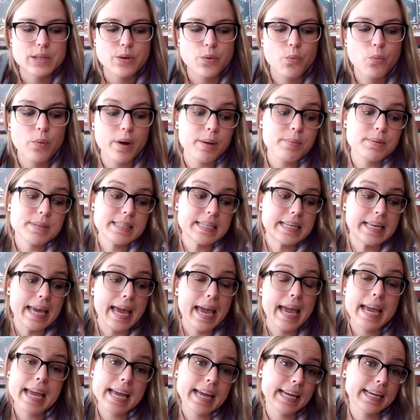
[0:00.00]
When I was a
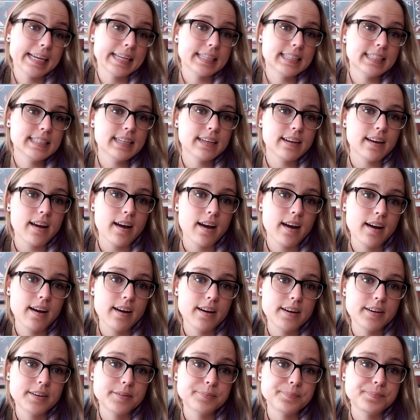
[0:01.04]
kid,
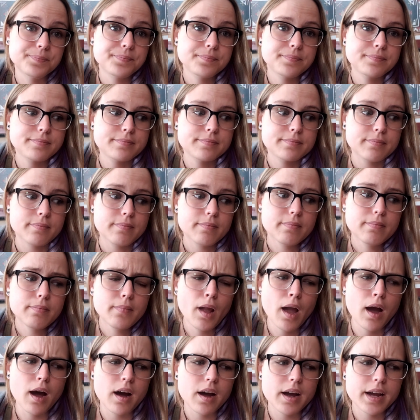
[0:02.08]

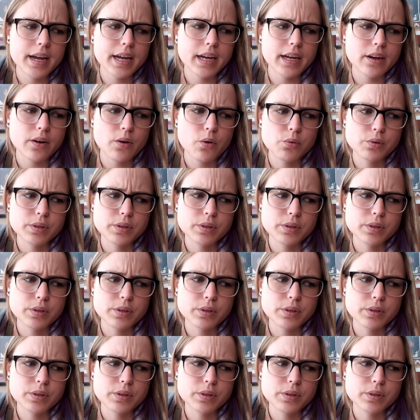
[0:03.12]
I